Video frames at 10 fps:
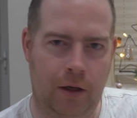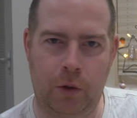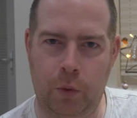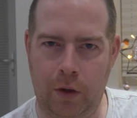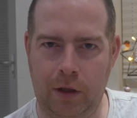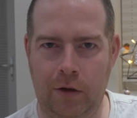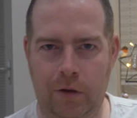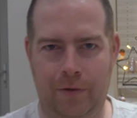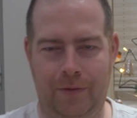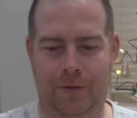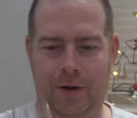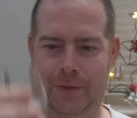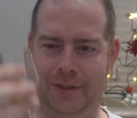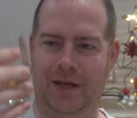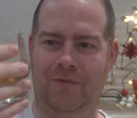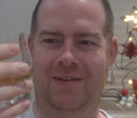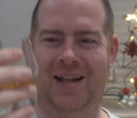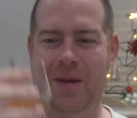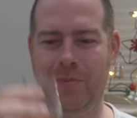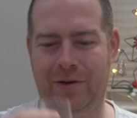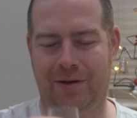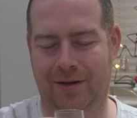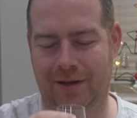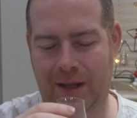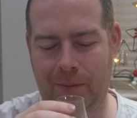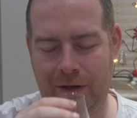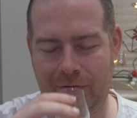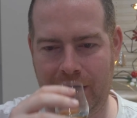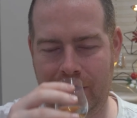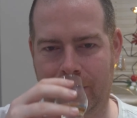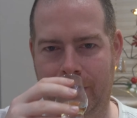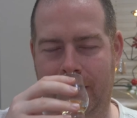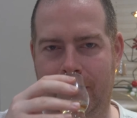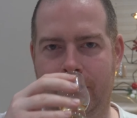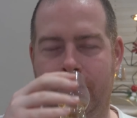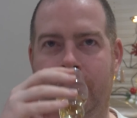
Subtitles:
quite a lot, I would say, of lemony flavour on that.